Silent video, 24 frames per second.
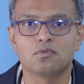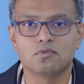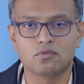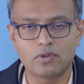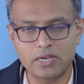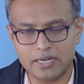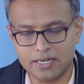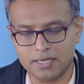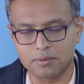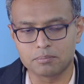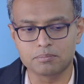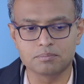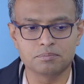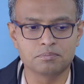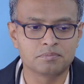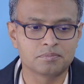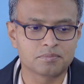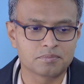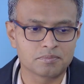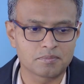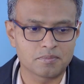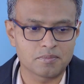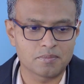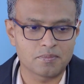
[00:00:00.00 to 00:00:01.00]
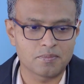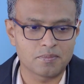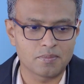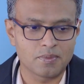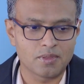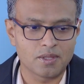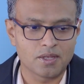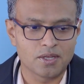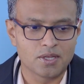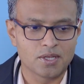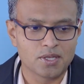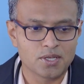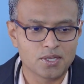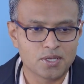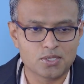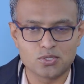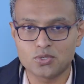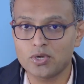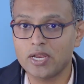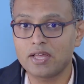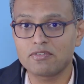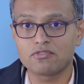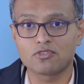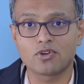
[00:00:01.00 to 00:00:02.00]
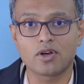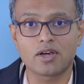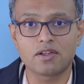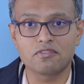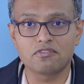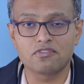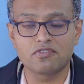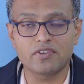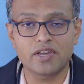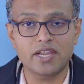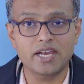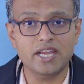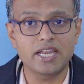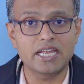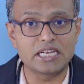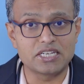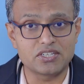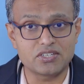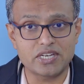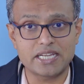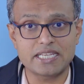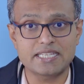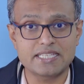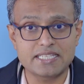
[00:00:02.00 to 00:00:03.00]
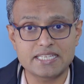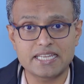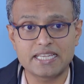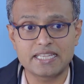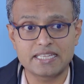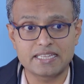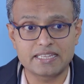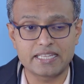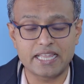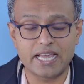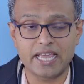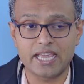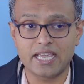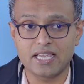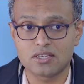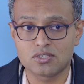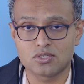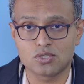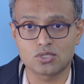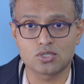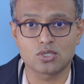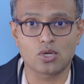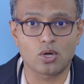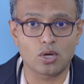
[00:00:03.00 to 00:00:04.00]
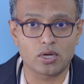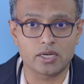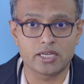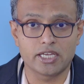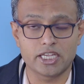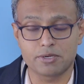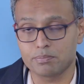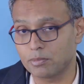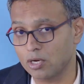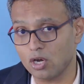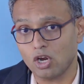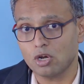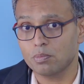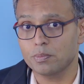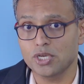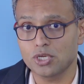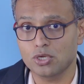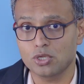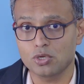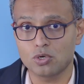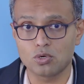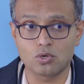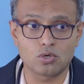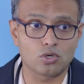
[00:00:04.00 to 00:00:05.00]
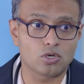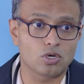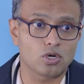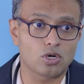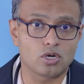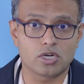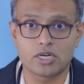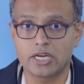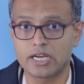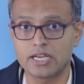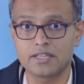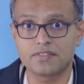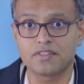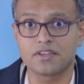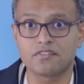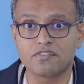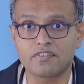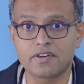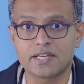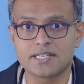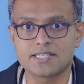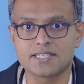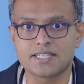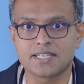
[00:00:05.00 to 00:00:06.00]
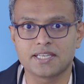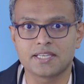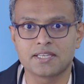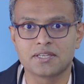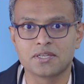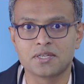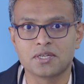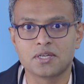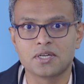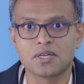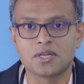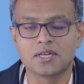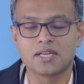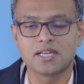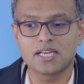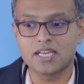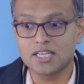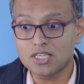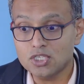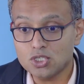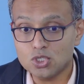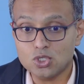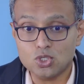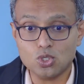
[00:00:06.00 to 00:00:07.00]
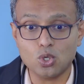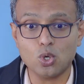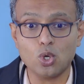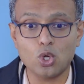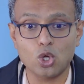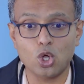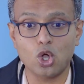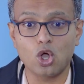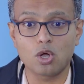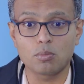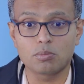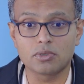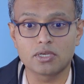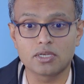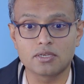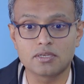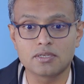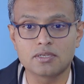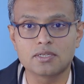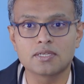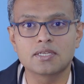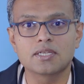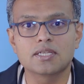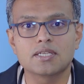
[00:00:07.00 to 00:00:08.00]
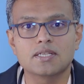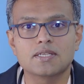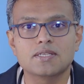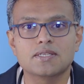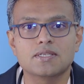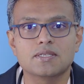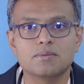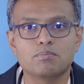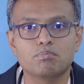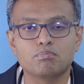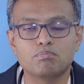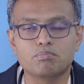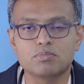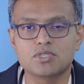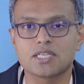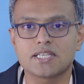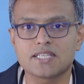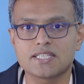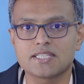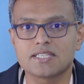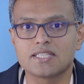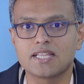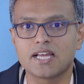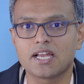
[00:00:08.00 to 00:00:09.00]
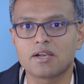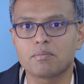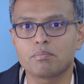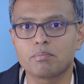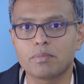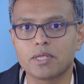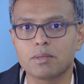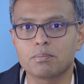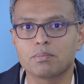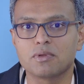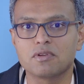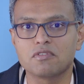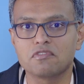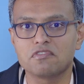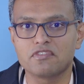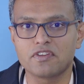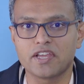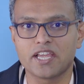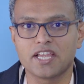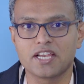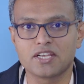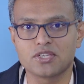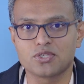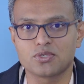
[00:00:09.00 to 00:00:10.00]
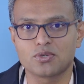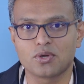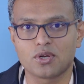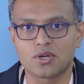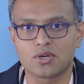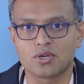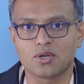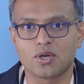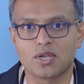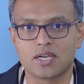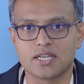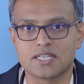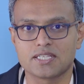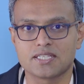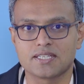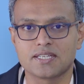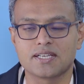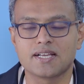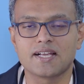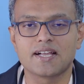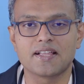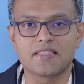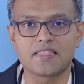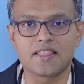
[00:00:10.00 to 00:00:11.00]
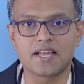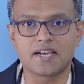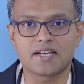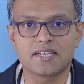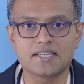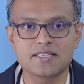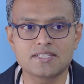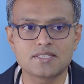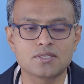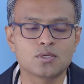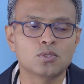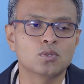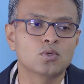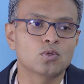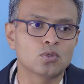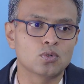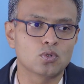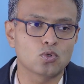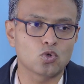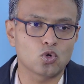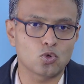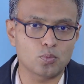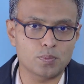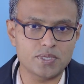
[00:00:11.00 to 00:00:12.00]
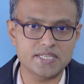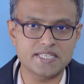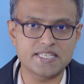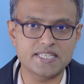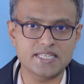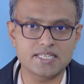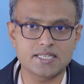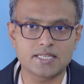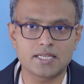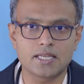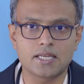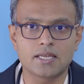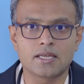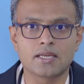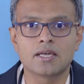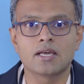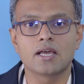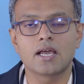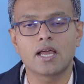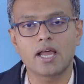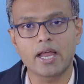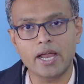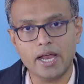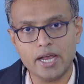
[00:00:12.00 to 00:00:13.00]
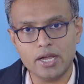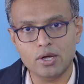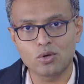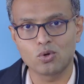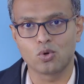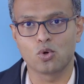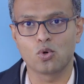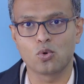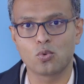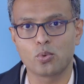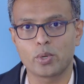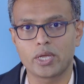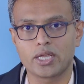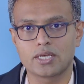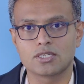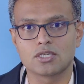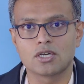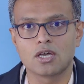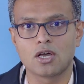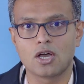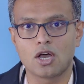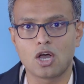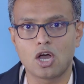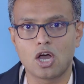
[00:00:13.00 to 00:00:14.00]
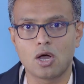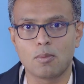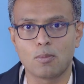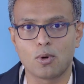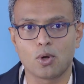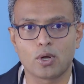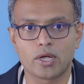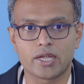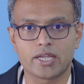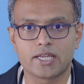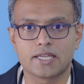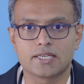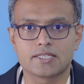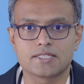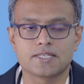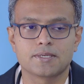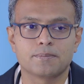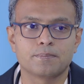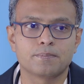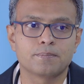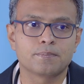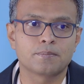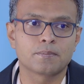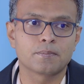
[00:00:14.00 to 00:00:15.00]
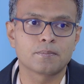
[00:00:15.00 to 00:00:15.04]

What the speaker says: welcome. Today I've got a very interesting thing to talk. It may not be new or anything fancy. It's so common, just that people fail to acknowledge, and that is obesity and overweight among kids.